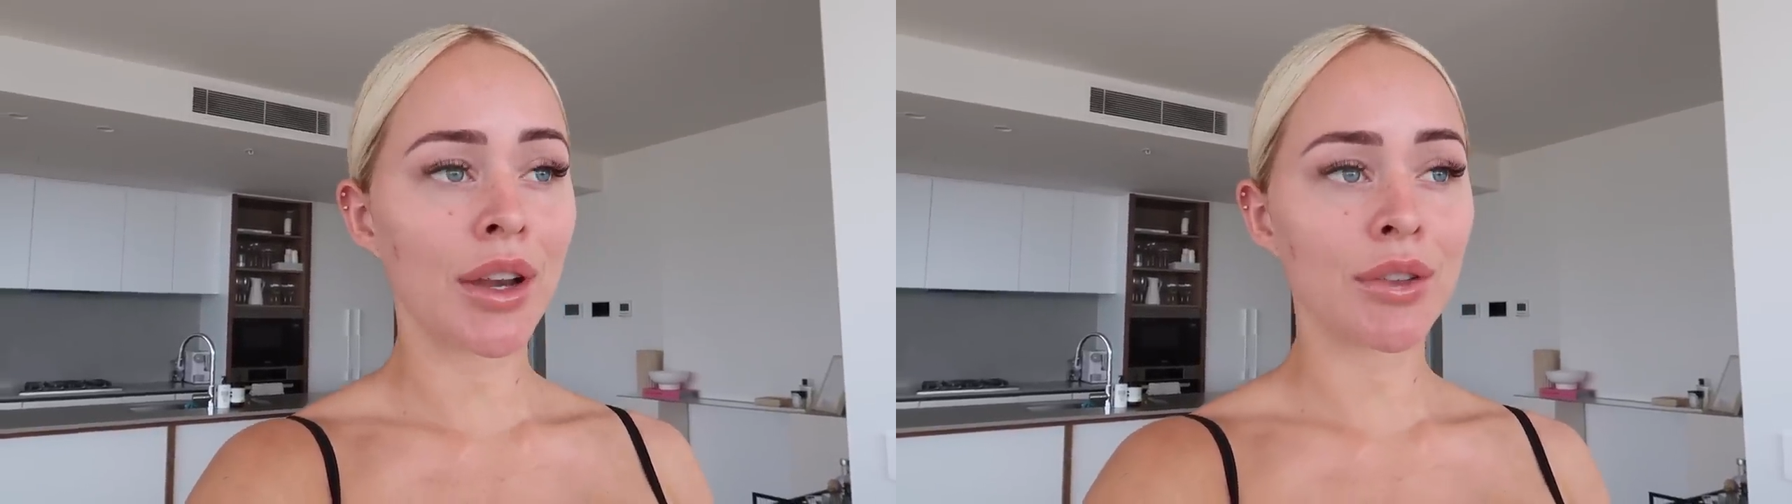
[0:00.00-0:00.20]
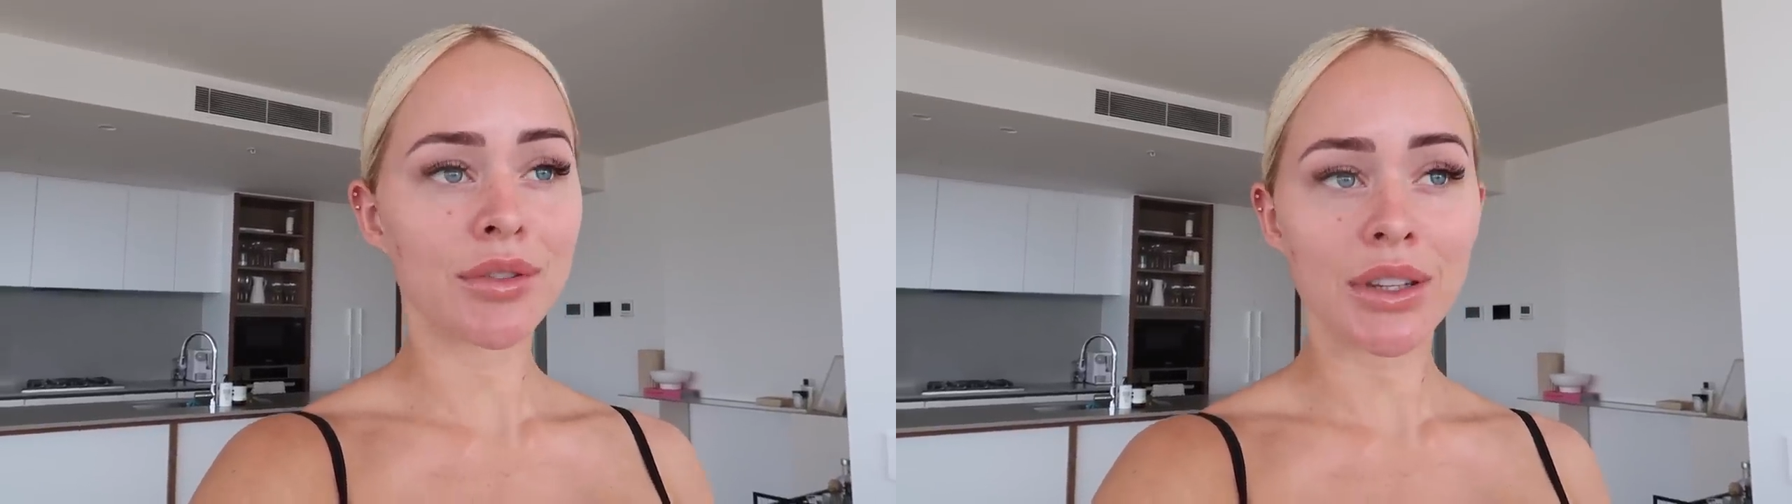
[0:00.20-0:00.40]

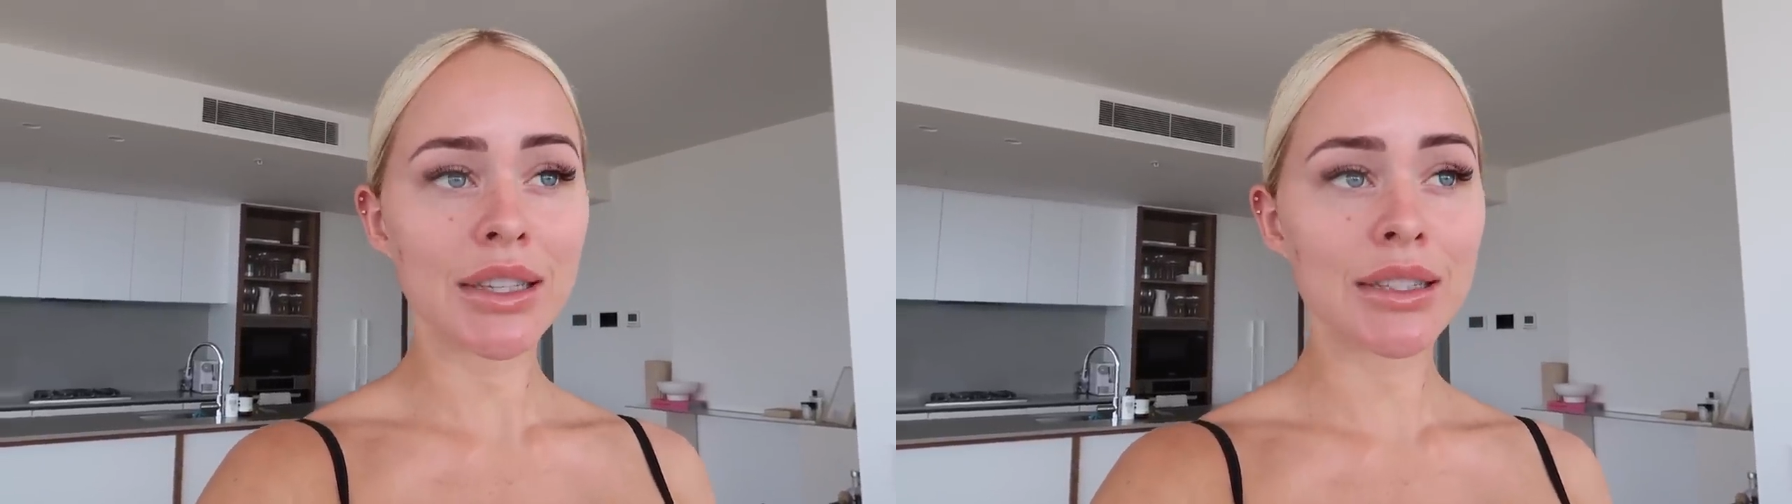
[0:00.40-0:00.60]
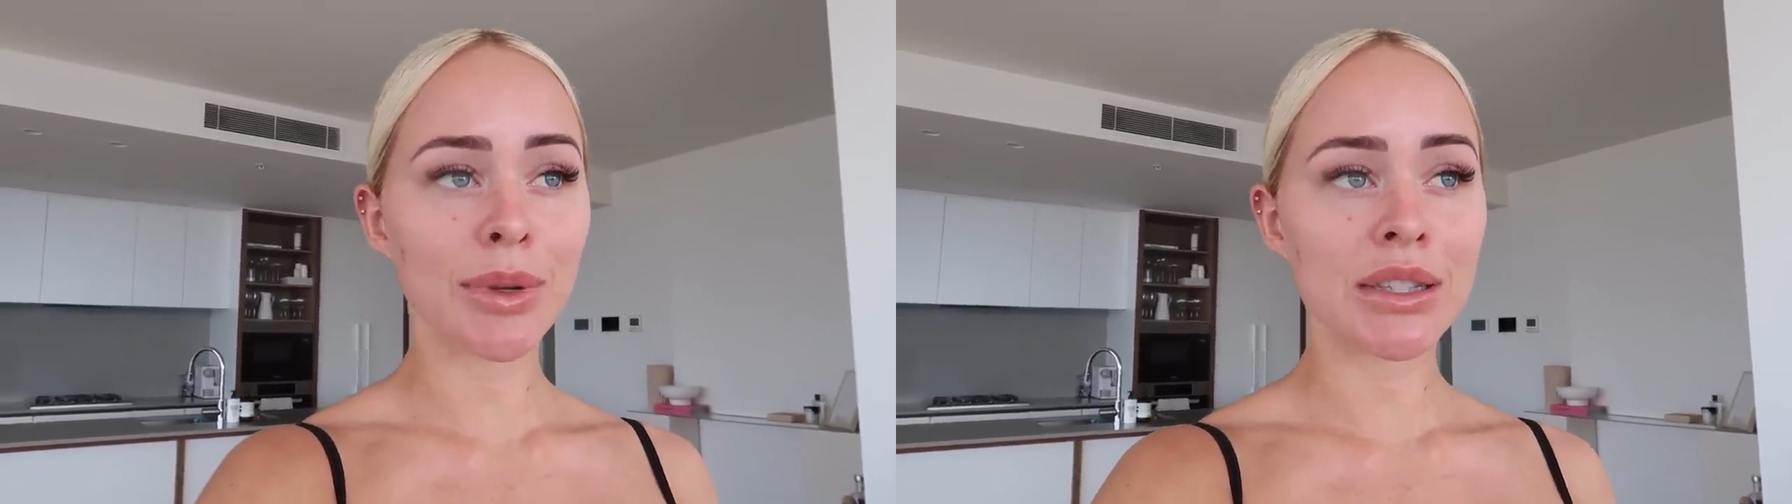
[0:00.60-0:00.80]
and it was really
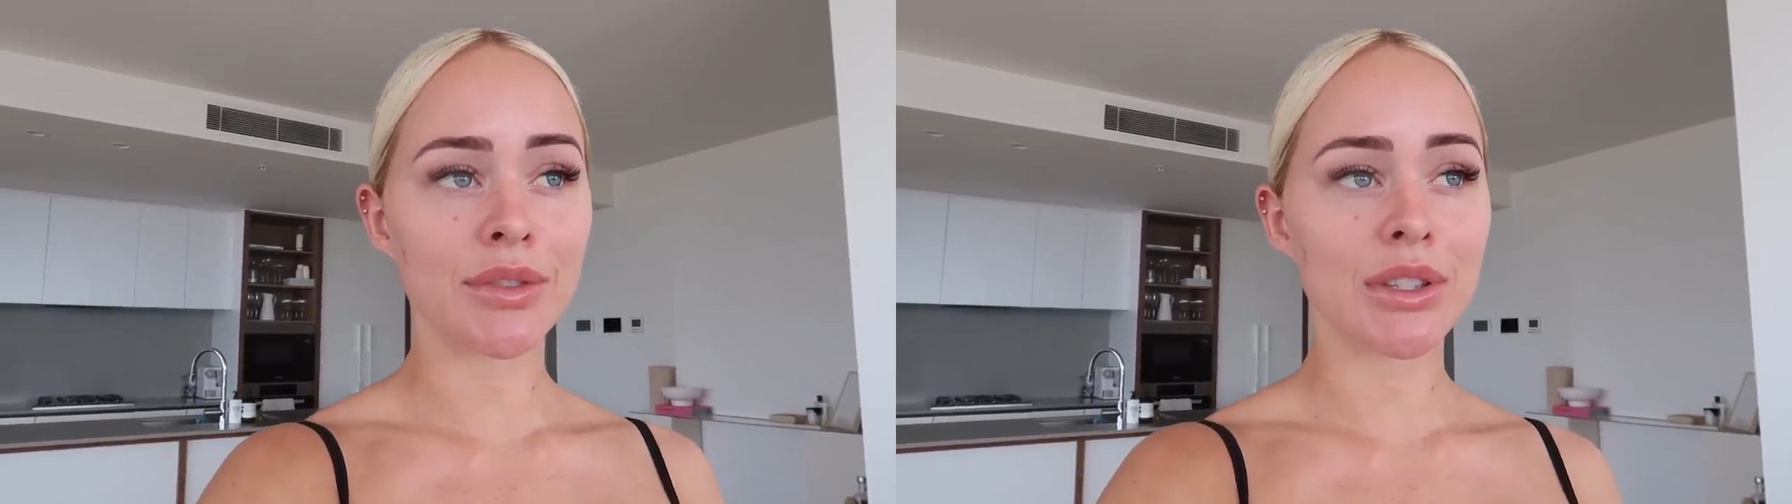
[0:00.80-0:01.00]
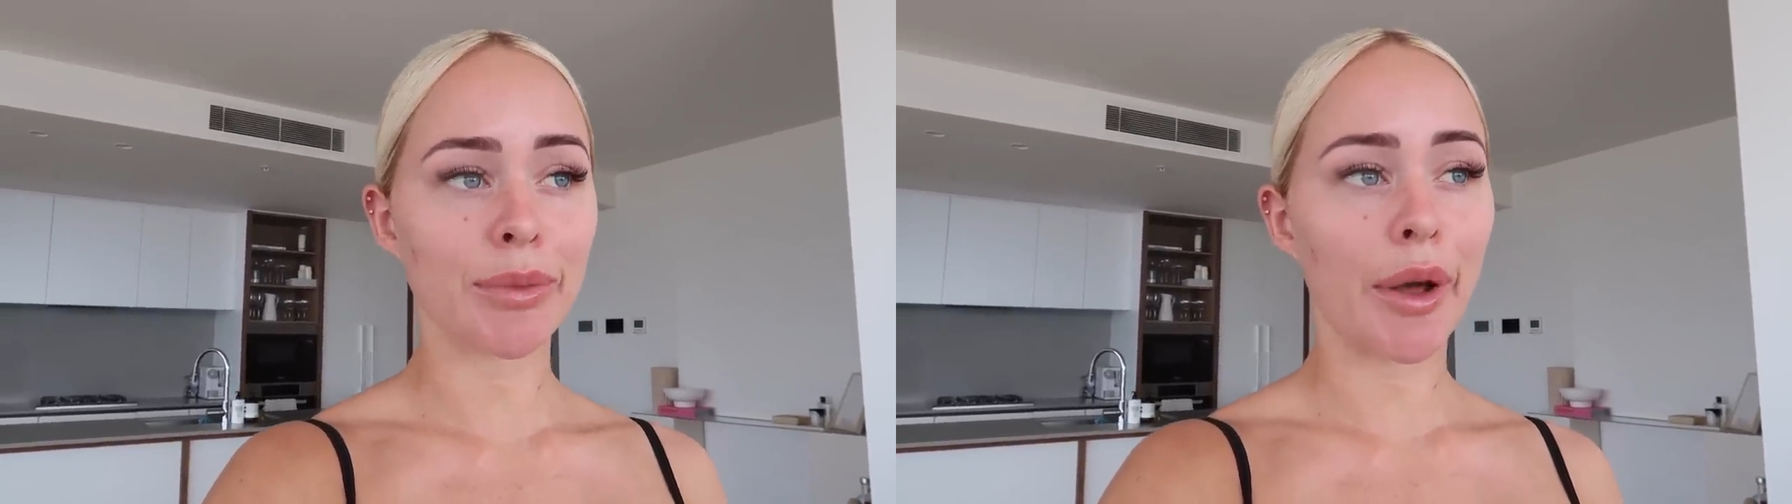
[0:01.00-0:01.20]

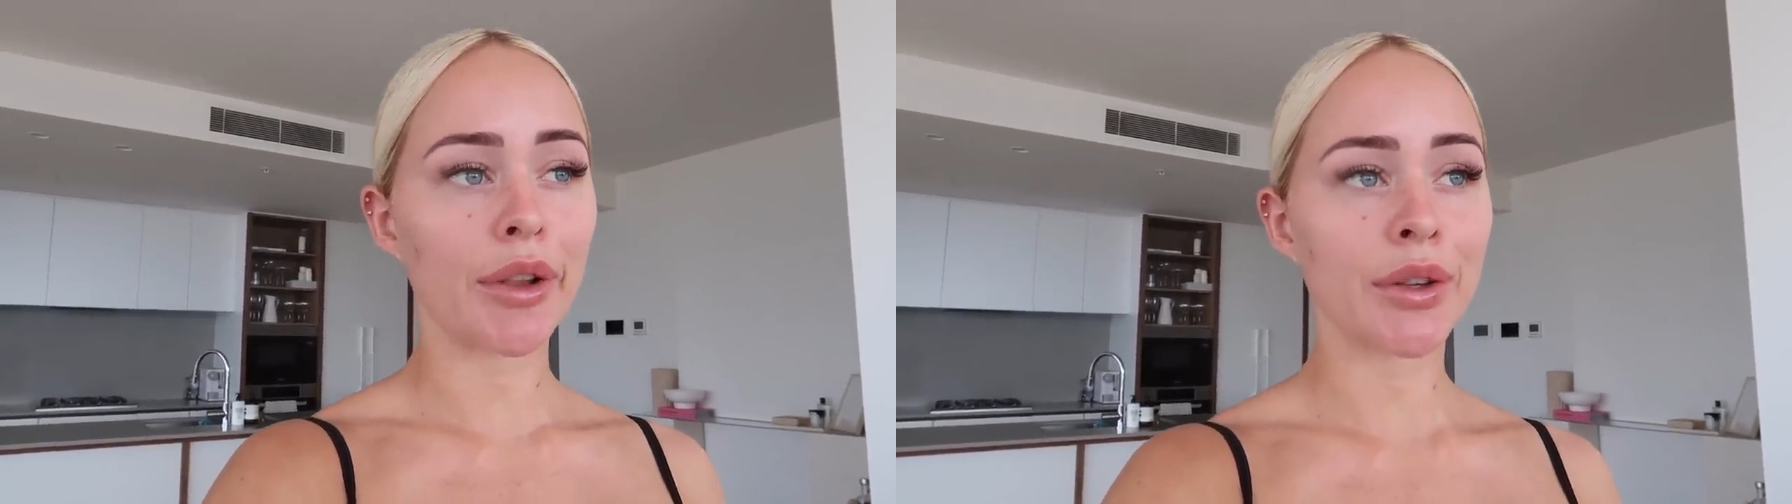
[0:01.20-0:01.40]
expensive as well.